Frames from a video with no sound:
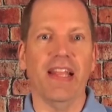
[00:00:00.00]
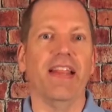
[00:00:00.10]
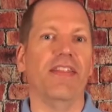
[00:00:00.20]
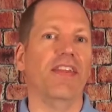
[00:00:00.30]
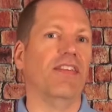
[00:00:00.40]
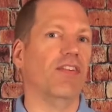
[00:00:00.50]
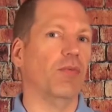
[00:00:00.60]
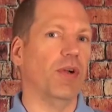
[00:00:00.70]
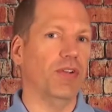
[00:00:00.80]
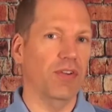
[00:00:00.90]
This is
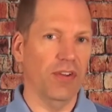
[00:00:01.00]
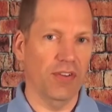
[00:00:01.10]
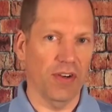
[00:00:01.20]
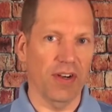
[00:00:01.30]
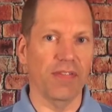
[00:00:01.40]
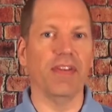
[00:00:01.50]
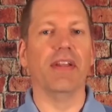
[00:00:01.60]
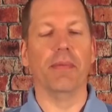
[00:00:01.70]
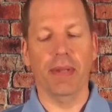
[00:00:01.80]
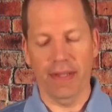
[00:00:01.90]
what you deserved. And
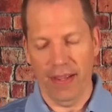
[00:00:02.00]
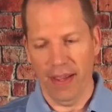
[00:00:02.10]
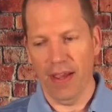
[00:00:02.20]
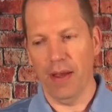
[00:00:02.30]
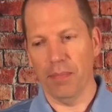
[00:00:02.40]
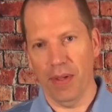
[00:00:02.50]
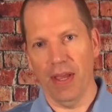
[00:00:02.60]
they're like, yep.